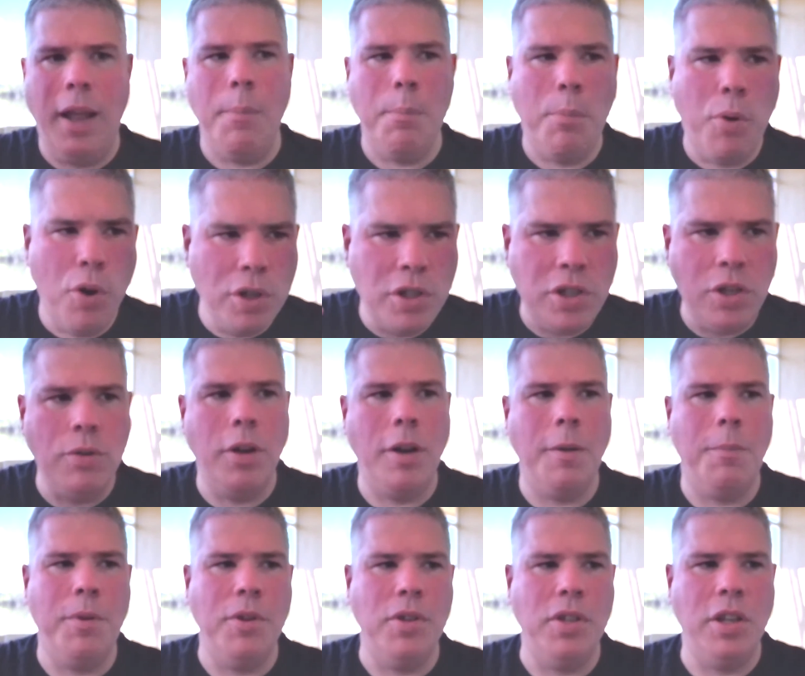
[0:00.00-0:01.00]
and puts you in
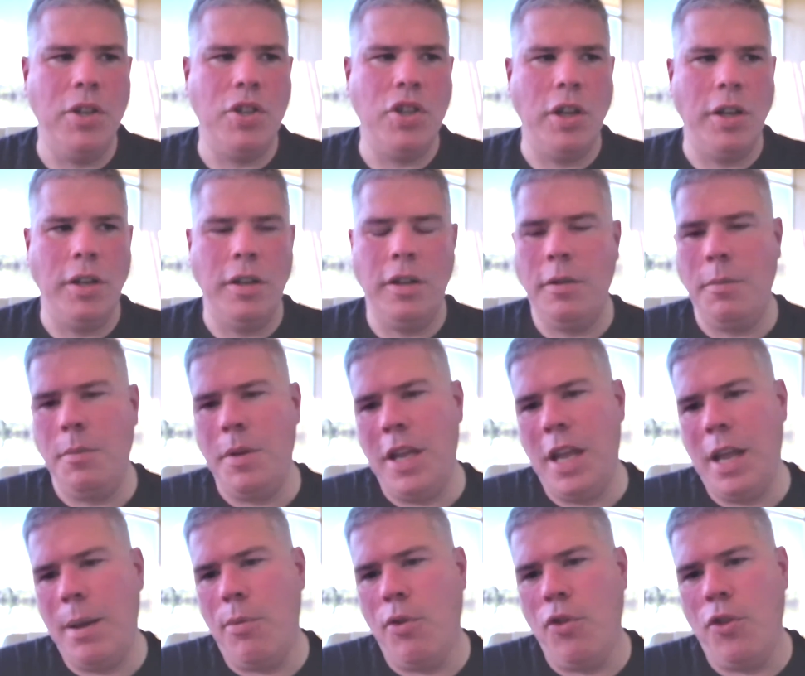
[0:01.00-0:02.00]
a position to
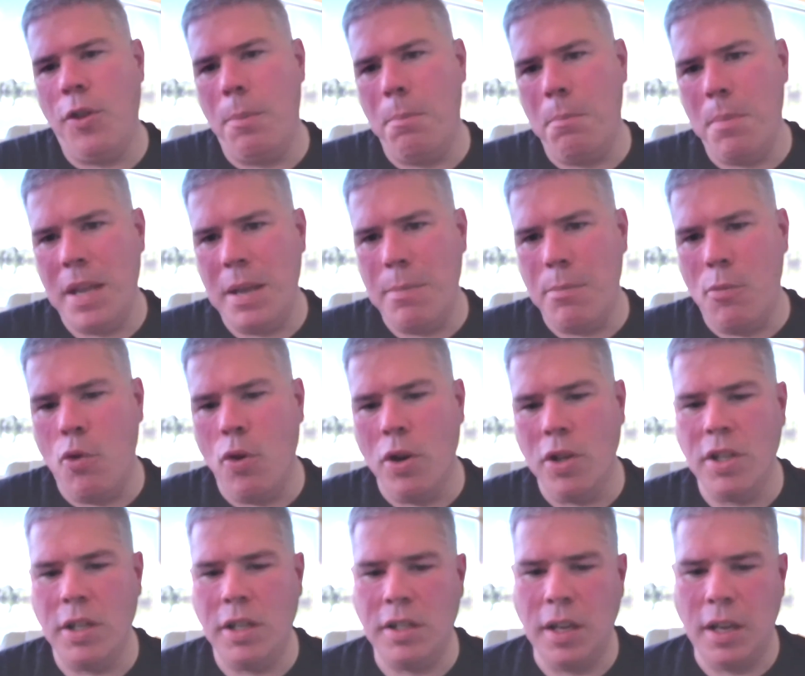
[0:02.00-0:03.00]
be able to be more
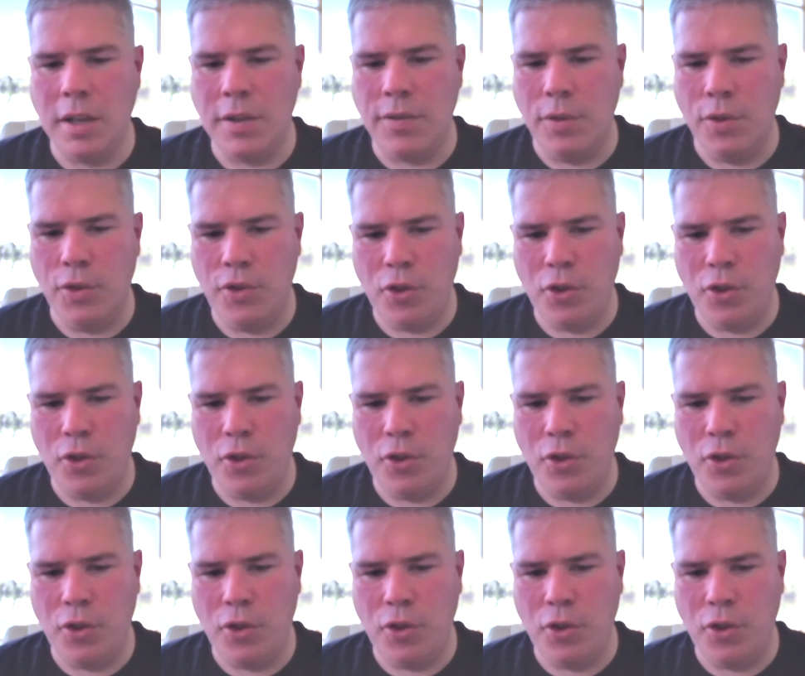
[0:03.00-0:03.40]
successful.